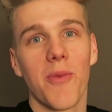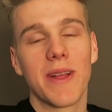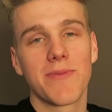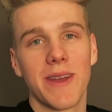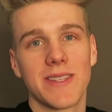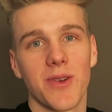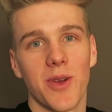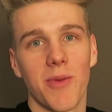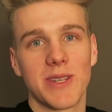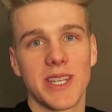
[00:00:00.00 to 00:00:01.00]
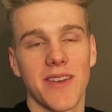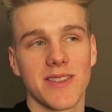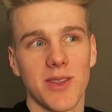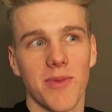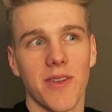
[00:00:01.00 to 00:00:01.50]
We meant to pay 200 dollars but she gave
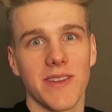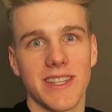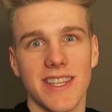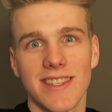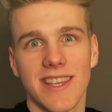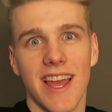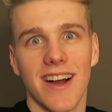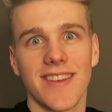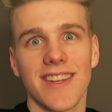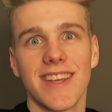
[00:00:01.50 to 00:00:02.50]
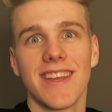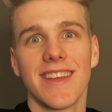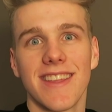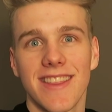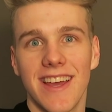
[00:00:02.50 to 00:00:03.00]
us a little bit of a discount.
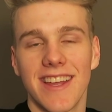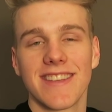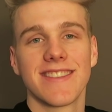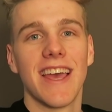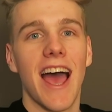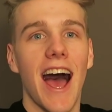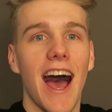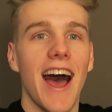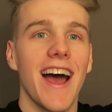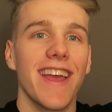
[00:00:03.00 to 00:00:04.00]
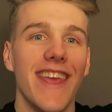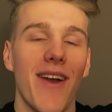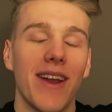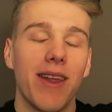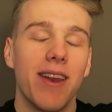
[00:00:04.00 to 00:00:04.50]
Thanks. Uh, yeah,
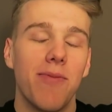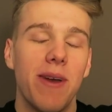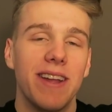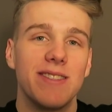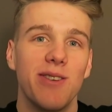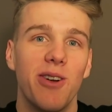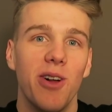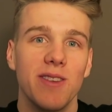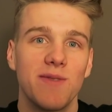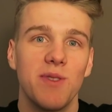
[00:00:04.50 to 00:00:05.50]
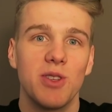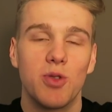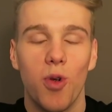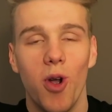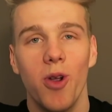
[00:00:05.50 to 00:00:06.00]
I had to end up paying $200 for the
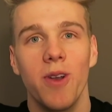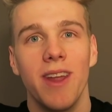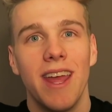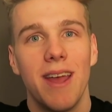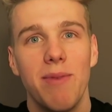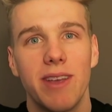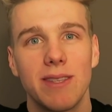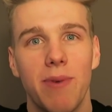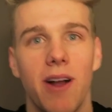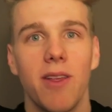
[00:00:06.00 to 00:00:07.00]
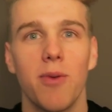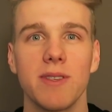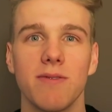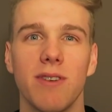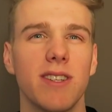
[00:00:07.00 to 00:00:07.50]
drone because apparently it
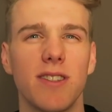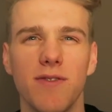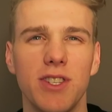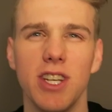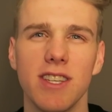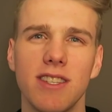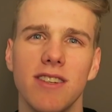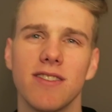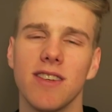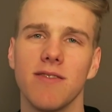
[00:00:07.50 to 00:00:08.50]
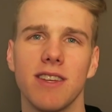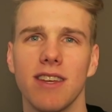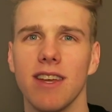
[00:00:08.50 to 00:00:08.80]
wasn't registered with GST or something.